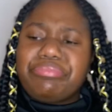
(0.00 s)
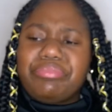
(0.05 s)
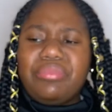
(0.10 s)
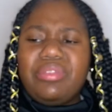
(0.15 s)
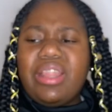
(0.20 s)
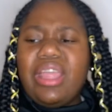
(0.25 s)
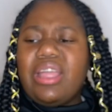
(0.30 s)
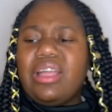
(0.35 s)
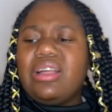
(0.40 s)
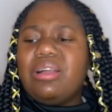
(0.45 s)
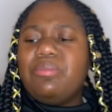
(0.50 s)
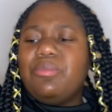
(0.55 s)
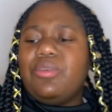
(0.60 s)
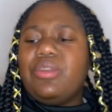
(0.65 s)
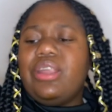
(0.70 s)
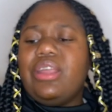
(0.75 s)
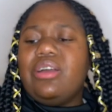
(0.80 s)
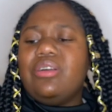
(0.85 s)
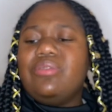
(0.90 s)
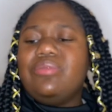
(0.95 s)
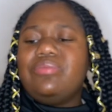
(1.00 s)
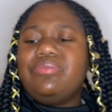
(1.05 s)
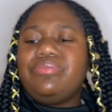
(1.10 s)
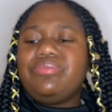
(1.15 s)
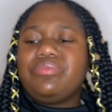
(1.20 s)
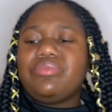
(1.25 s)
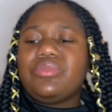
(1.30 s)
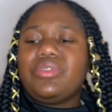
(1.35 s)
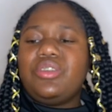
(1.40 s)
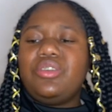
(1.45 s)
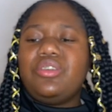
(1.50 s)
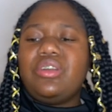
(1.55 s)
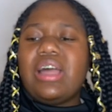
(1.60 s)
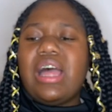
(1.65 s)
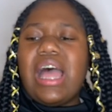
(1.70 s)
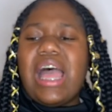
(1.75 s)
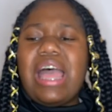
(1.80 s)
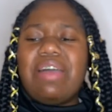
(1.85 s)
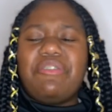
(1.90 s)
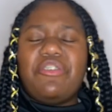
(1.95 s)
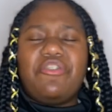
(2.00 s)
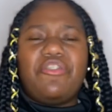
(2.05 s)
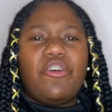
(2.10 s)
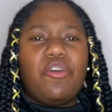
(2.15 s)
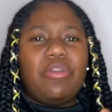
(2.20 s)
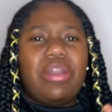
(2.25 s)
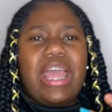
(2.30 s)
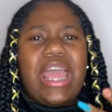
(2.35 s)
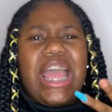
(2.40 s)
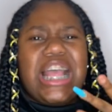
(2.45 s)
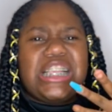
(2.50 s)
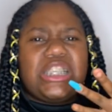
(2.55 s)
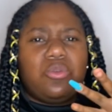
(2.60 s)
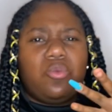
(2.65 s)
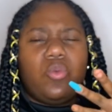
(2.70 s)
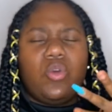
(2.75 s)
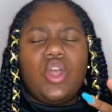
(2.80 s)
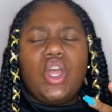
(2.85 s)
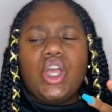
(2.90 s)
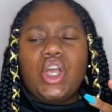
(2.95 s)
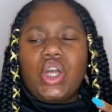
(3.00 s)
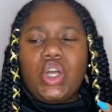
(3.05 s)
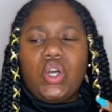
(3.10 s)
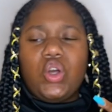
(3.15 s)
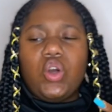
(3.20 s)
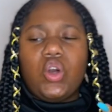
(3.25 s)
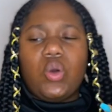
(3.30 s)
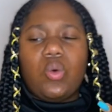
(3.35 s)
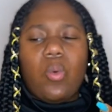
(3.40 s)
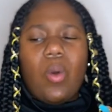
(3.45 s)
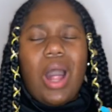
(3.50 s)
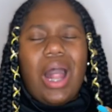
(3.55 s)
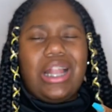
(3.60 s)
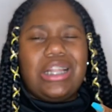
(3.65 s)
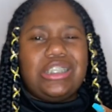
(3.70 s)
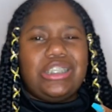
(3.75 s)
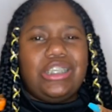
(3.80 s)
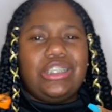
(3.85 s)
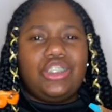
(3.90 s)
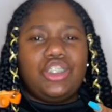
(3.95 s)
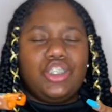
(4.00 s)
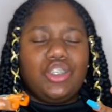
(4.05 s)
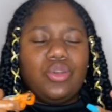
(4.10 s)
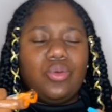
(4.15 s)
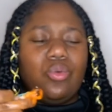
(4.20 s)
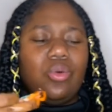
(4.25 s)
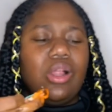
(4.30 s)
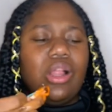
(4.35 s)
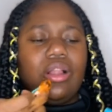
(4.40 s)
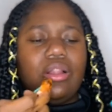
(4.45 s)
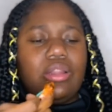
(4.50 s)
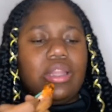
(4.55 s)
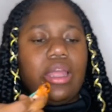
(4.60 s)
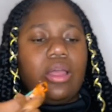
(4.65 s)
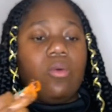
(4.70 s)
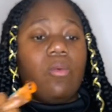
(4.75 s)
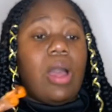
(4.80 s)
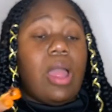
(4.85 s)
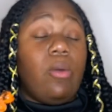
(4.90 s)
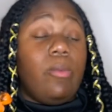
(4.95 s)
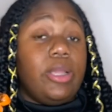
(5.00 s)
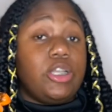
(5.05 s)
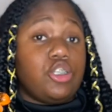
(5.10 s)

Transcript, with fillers: Hey, come on now. You, I have a phone that has good quality too. Like, why waste